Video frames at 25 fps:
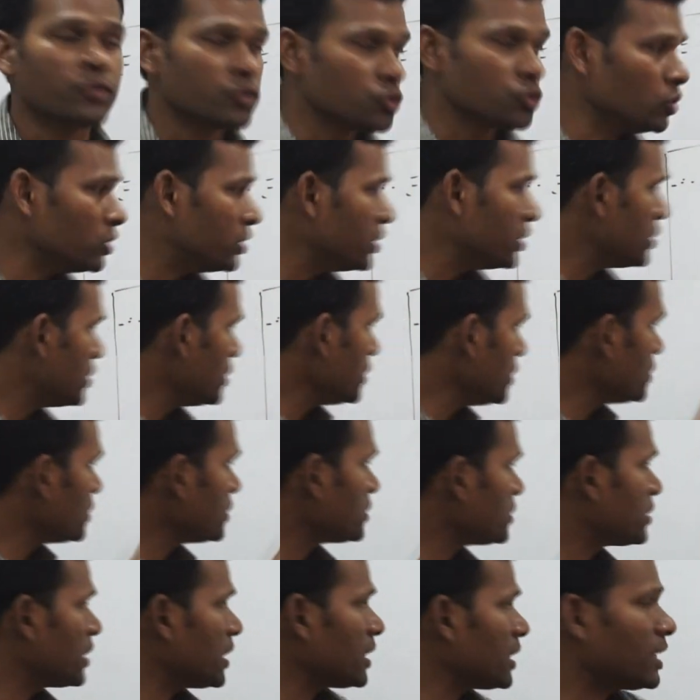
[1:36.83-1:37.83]
So this is
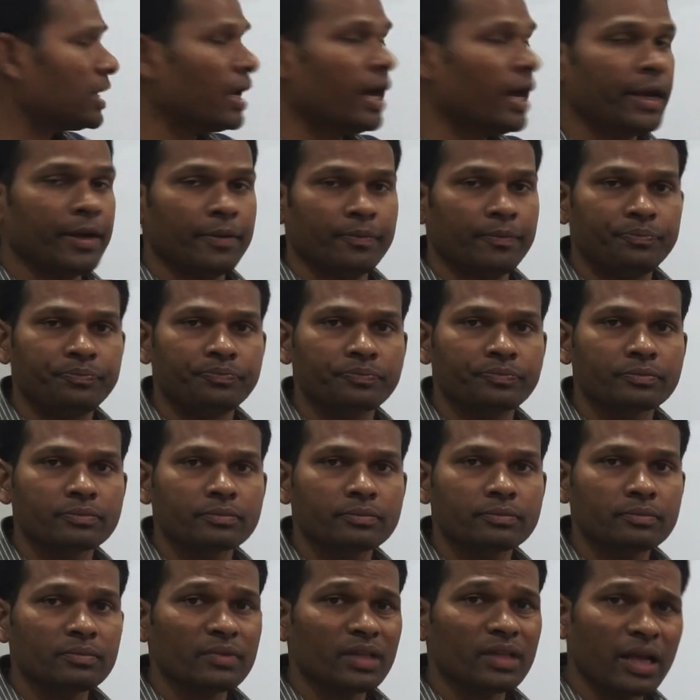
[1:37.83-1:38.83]
a straight line.
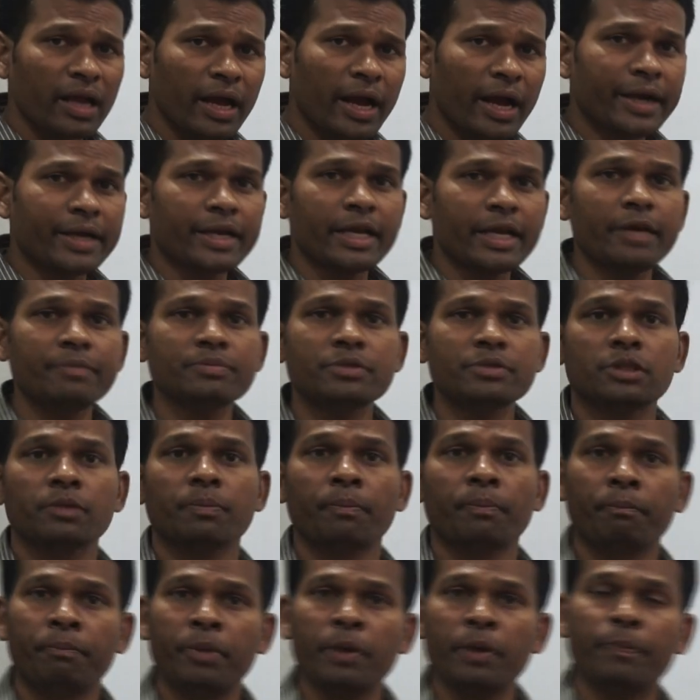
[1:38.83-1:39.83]
At times
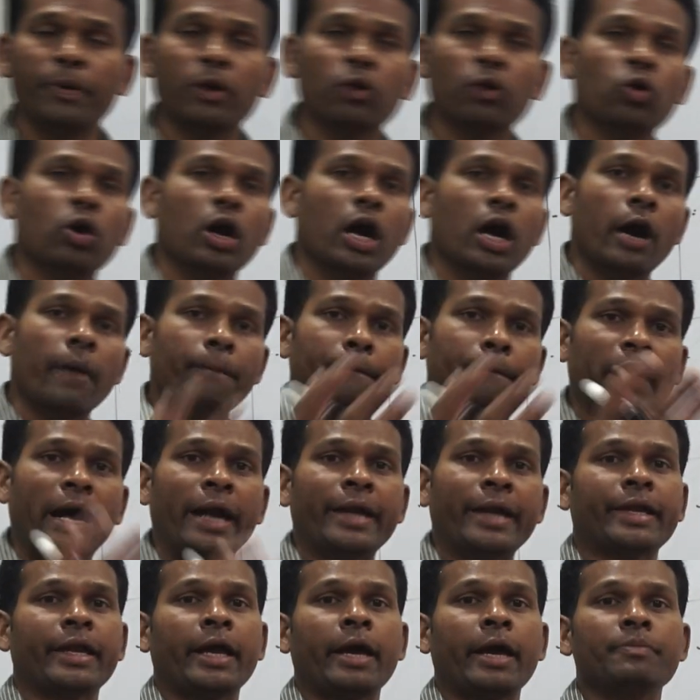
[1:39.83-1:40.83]
people go up,
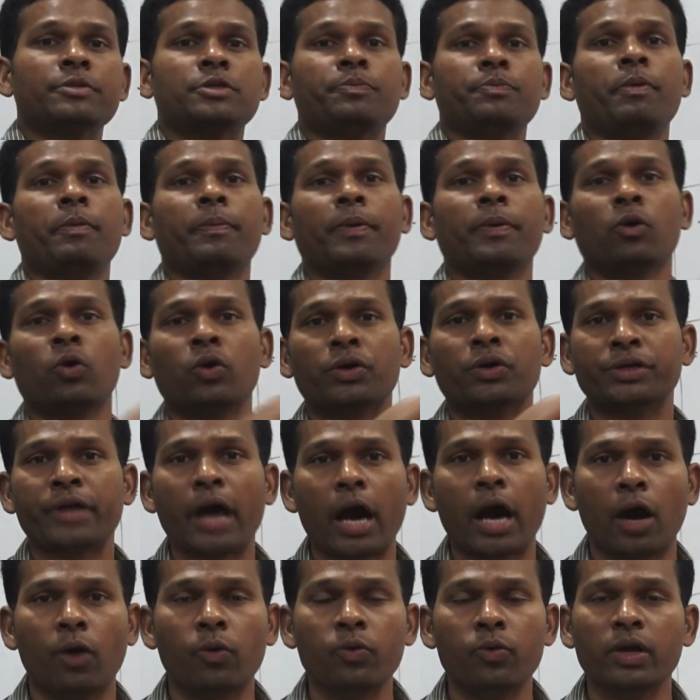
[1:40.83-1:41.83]
at times people go
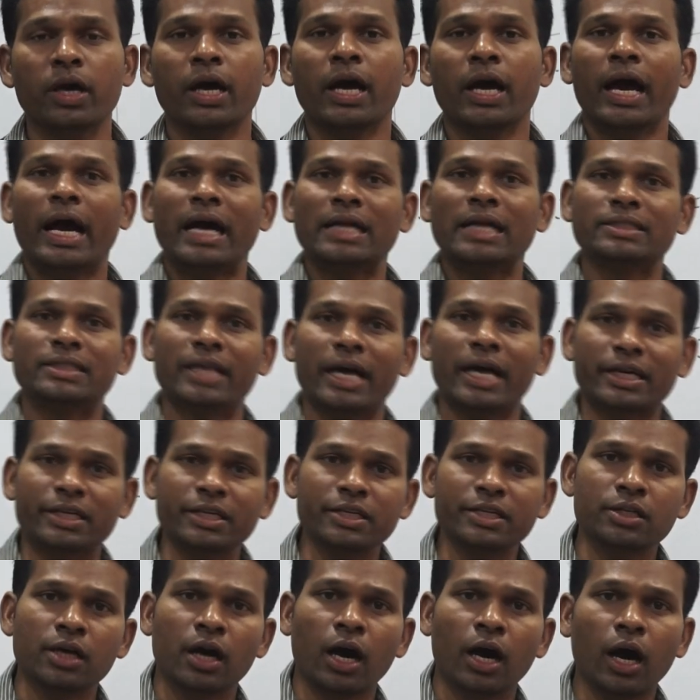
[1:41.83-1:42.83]
down, and that
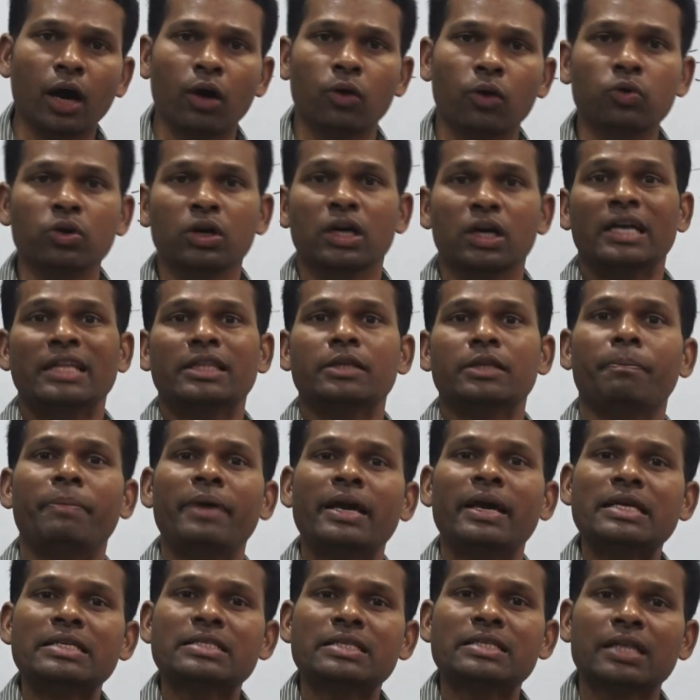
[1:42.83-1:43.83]
is how the
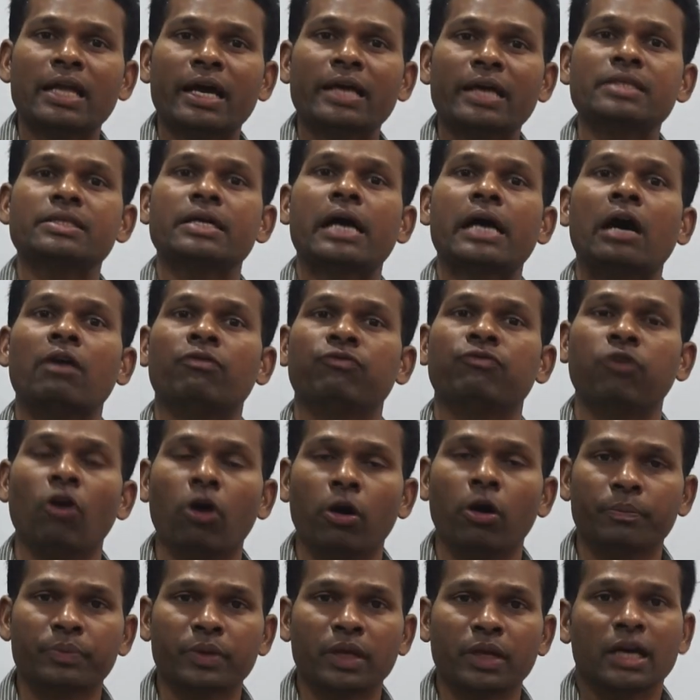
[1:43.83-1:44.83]
baselines are
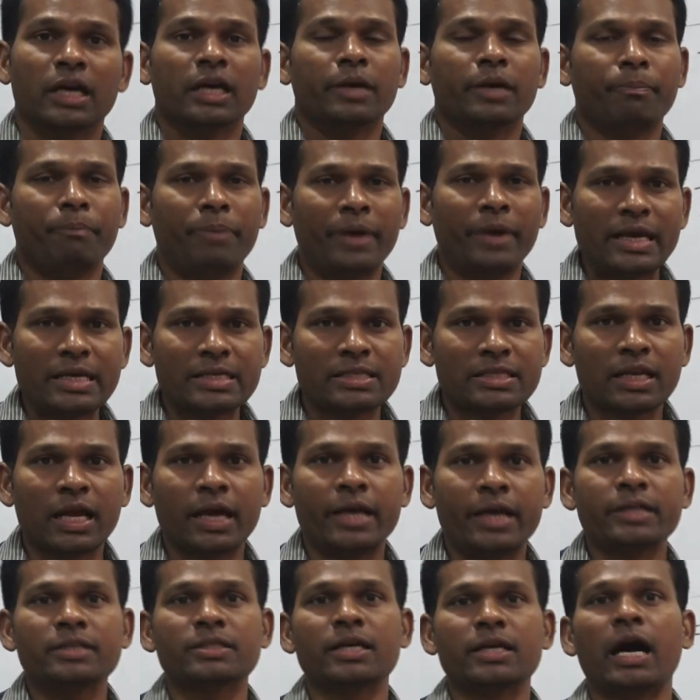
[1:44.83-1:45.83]
formed.
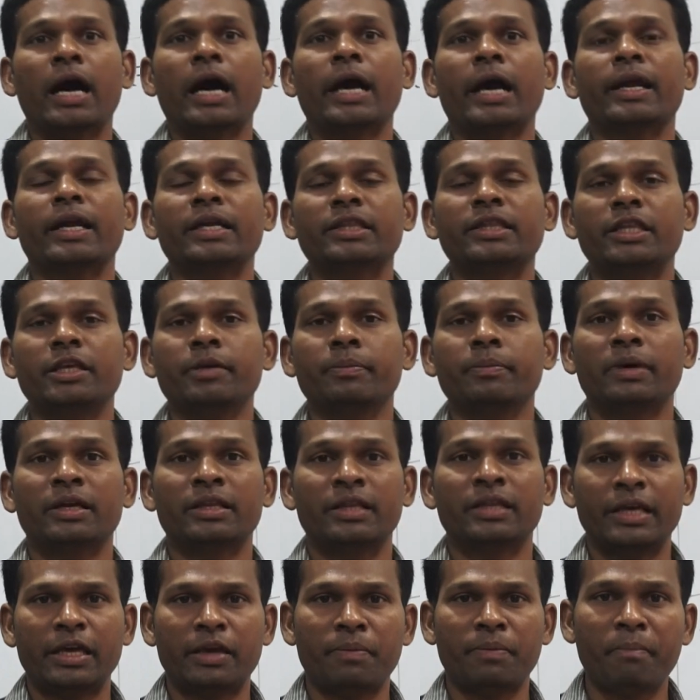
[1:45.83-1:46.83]
Baselines are nothing
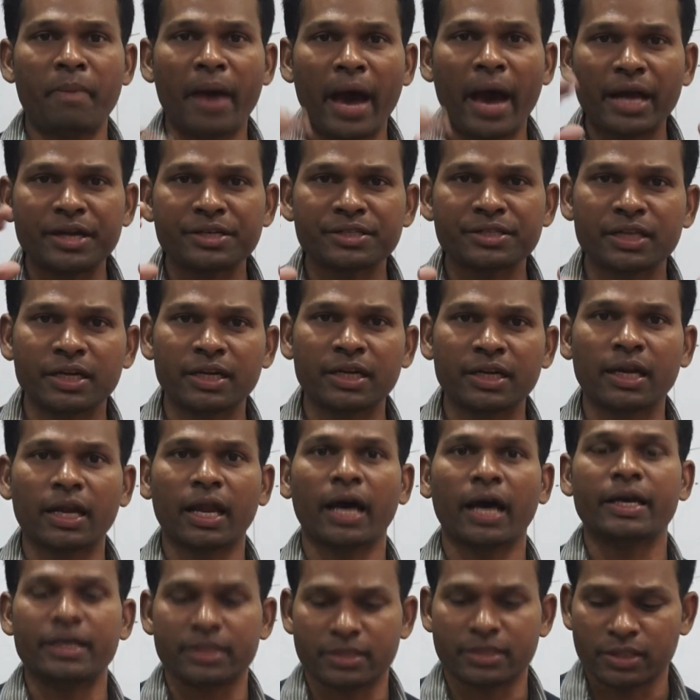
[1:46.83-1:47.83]
but the imaginary
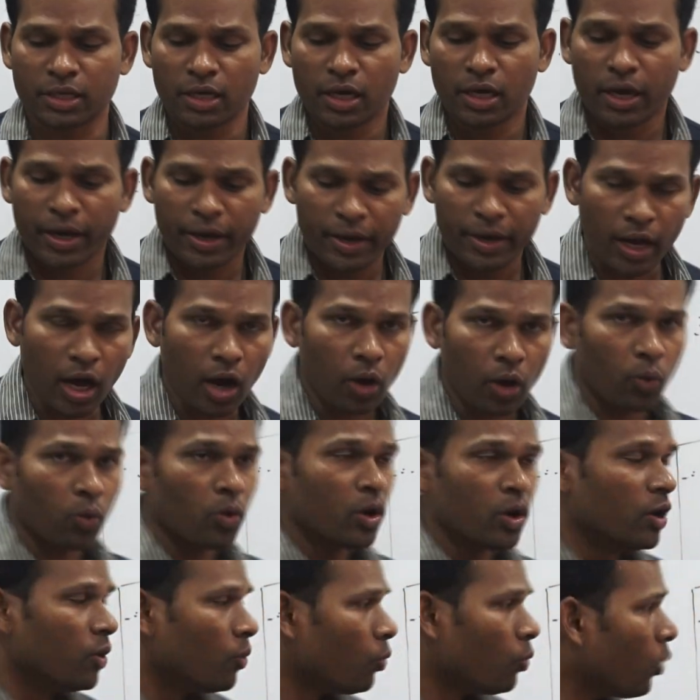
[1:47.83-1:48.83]
lines.
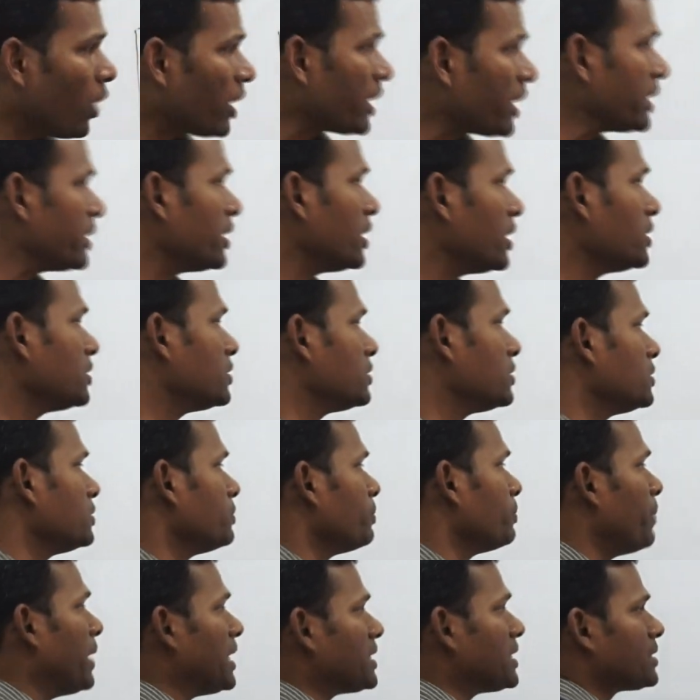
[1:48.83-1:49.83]
Now, what the
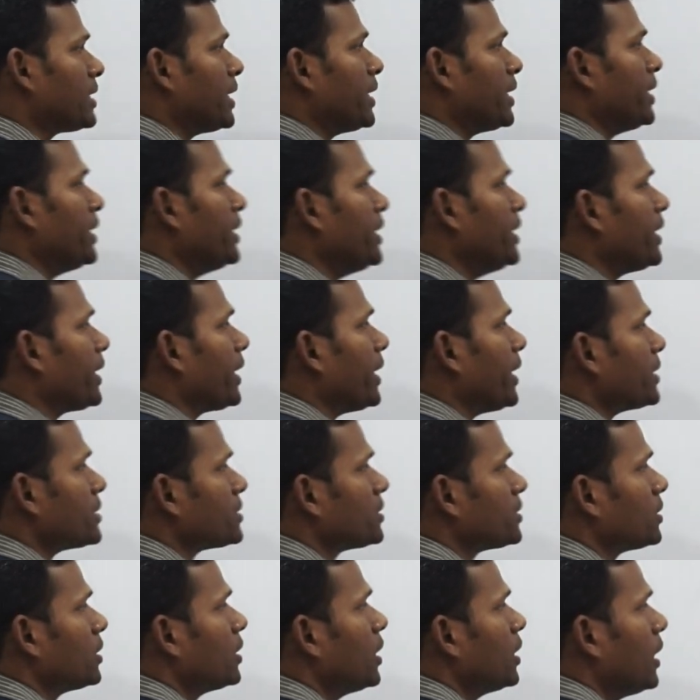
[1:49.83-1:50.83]
baseline indicates?